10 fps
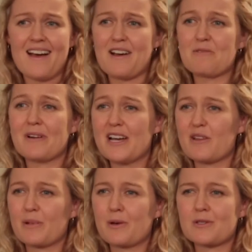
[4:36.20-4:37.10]
a
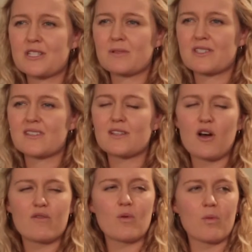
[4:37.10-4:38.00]
word because she was just
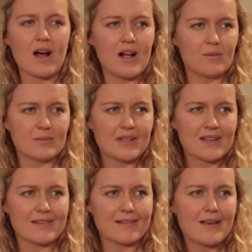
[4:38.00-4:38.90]
overwhelmed
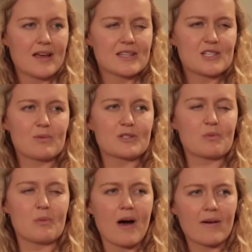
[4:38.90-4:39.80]
and she
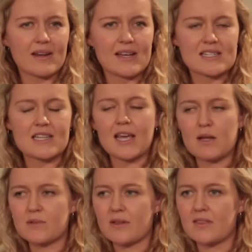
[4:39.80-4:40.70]
was worried, and she
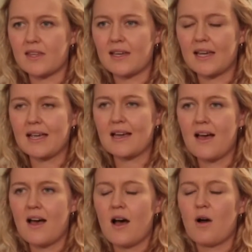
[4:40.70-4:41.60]
kept on thinking,
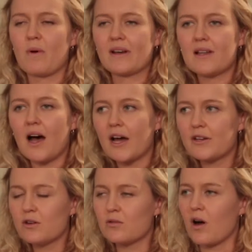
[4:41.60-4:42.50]
what did I
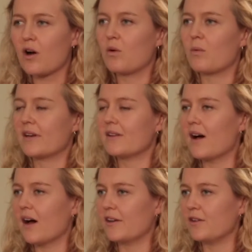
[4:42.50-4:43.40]
do wrong? What did
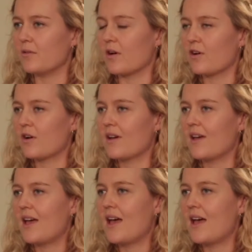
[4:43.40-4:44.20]
I do wrong?